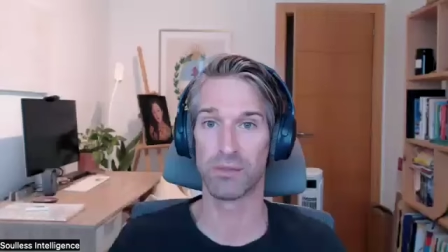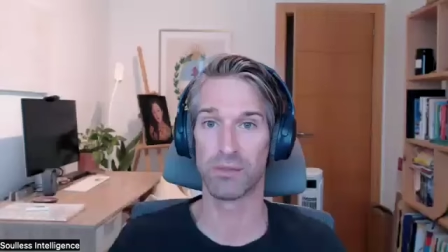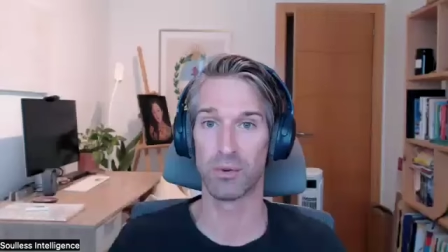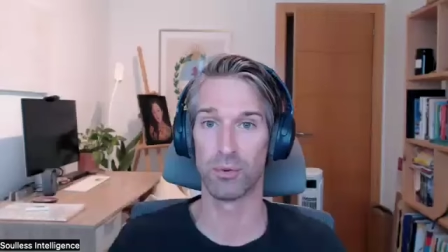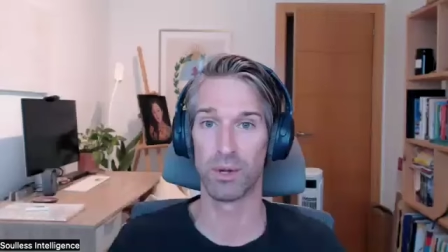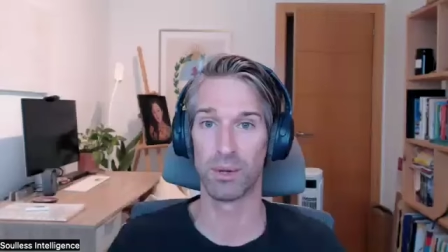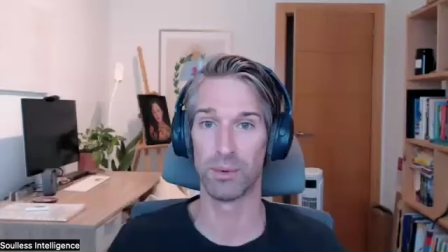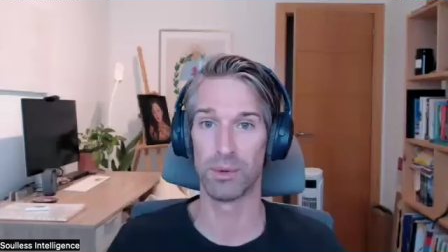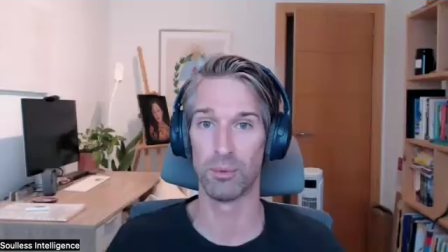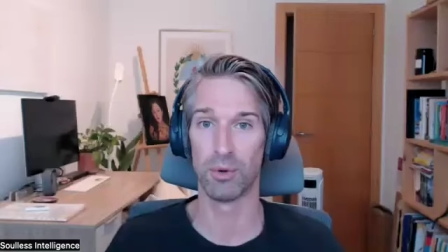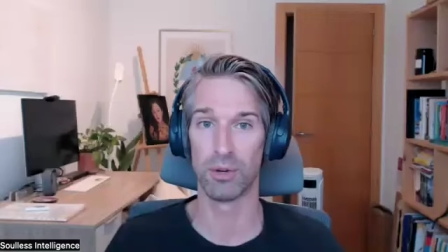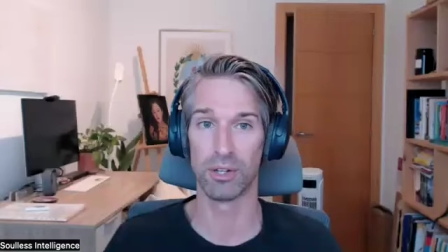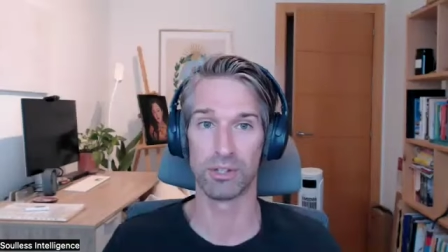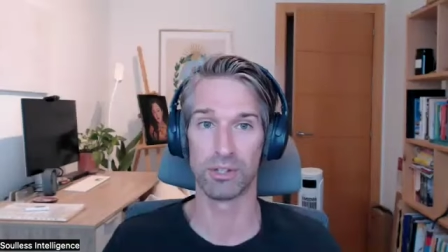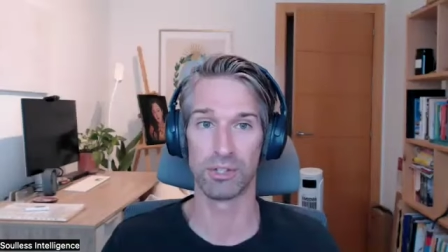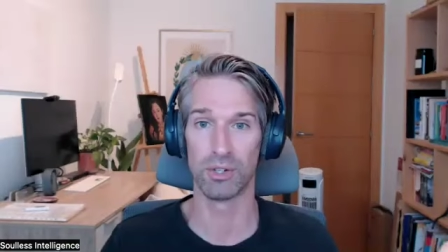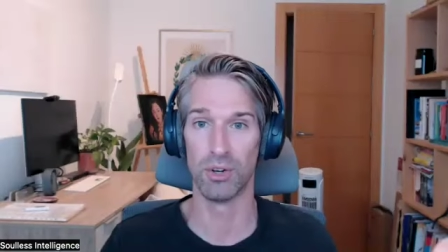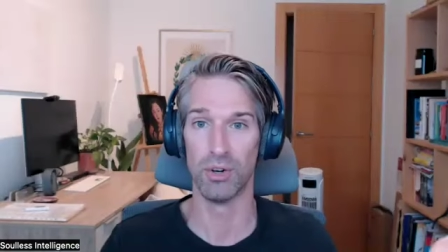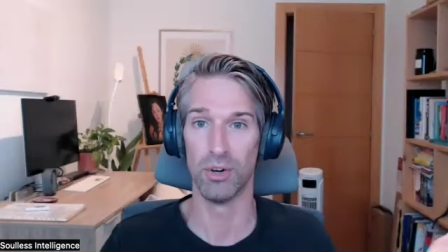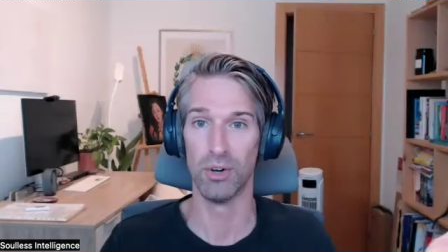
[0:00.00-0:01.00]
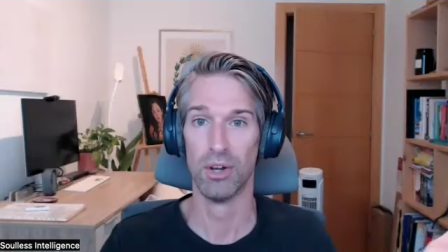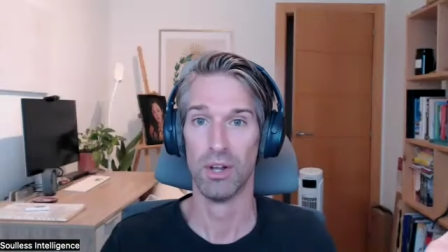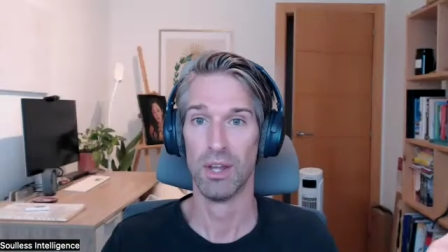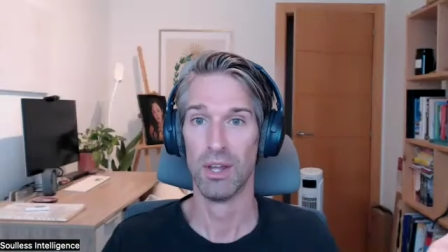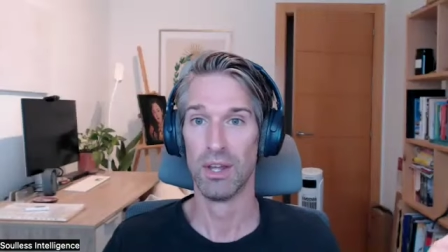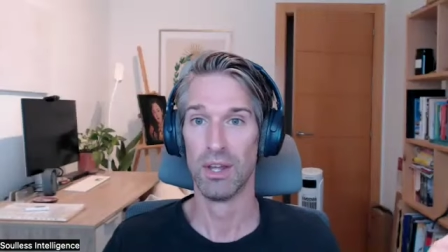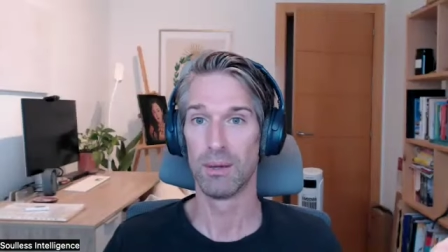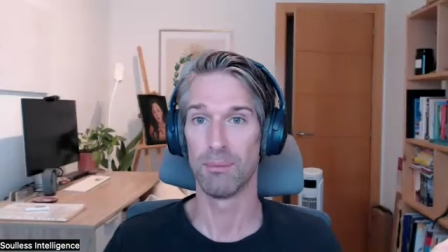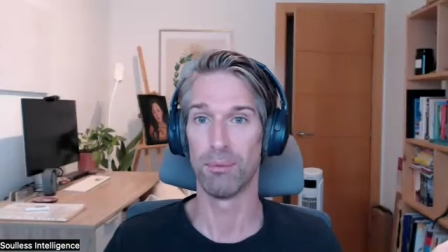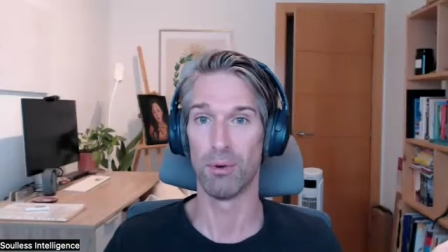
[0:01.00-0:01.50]
whichever way we want it to go.
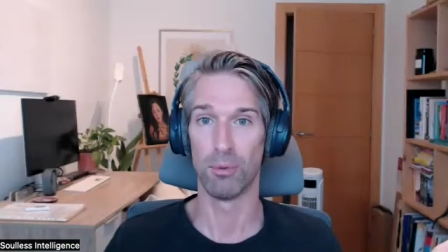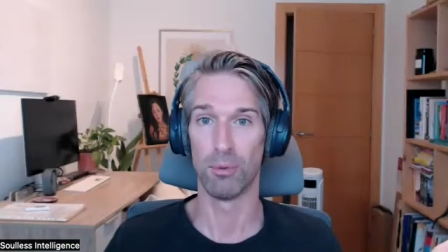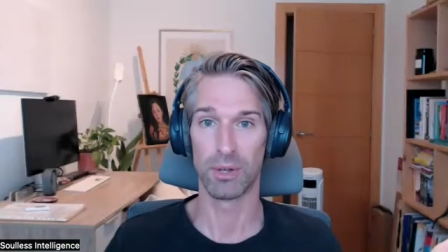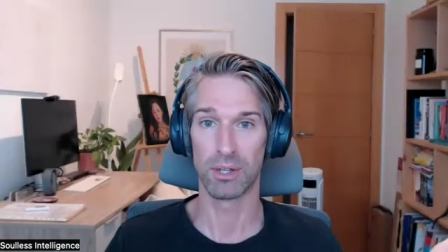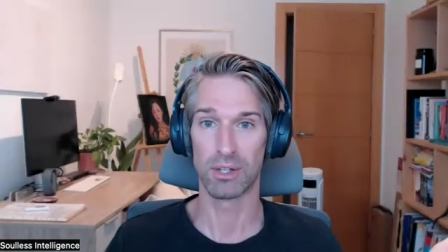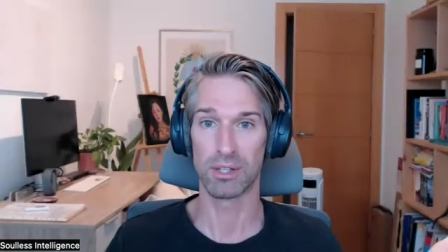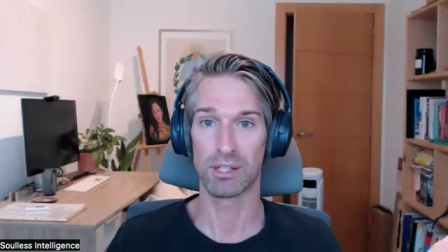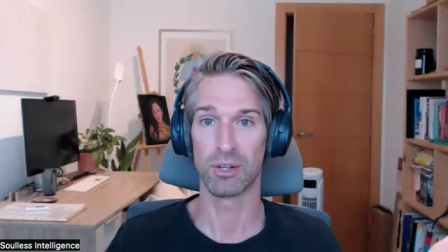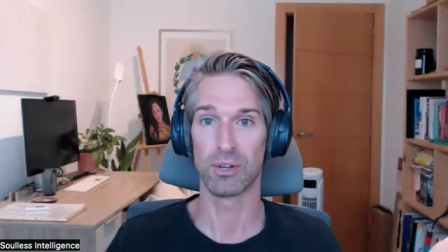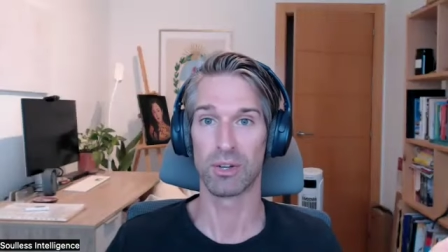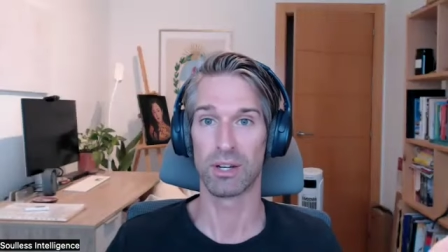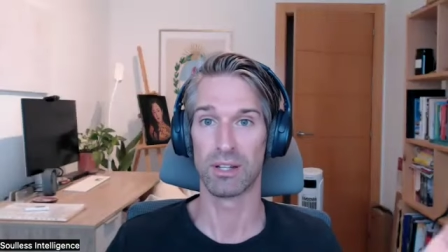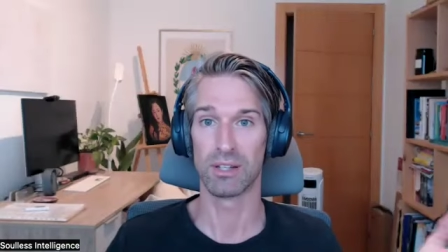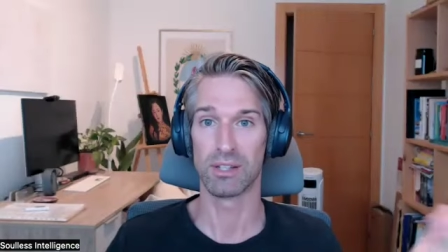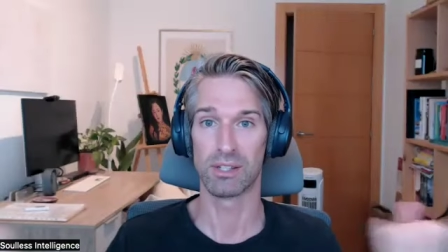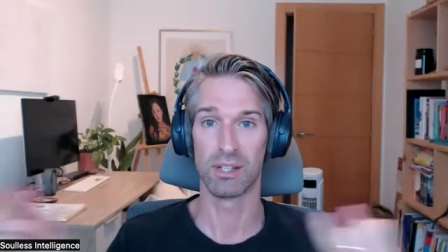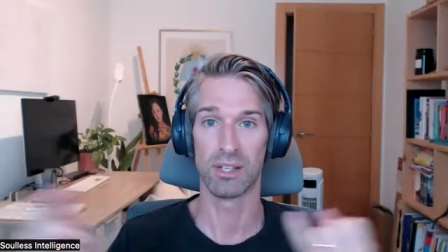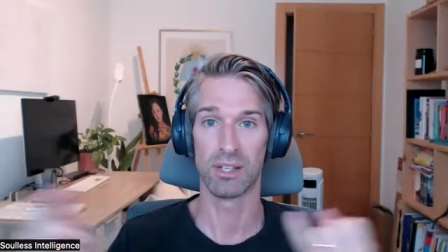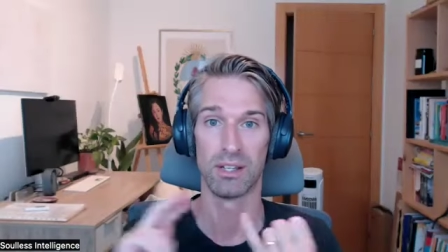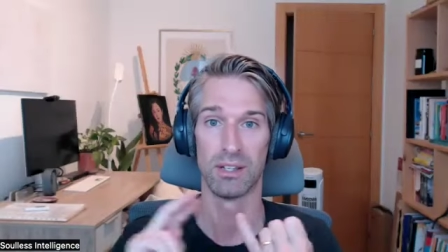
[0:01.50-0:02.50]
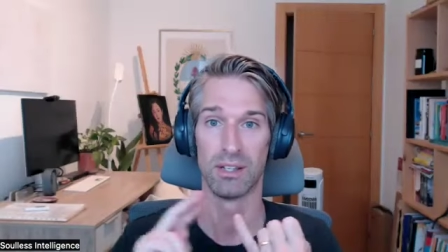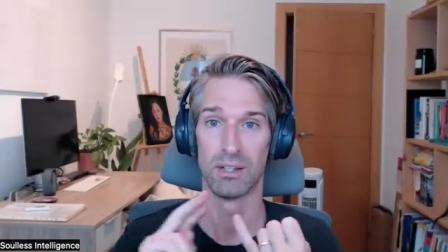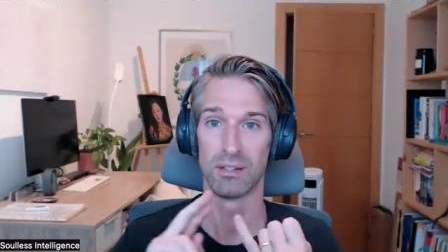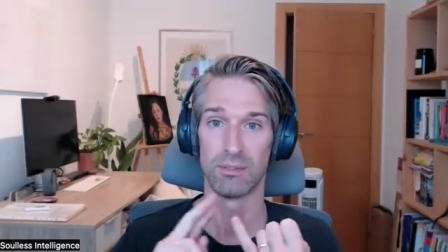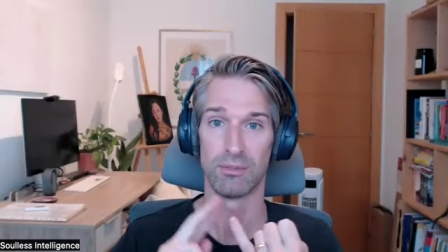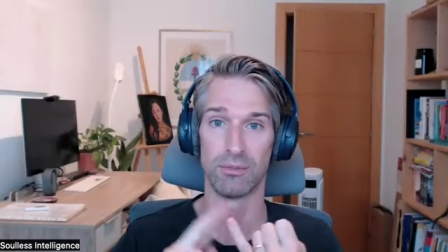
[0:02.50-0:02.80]
But we could just look at it and say,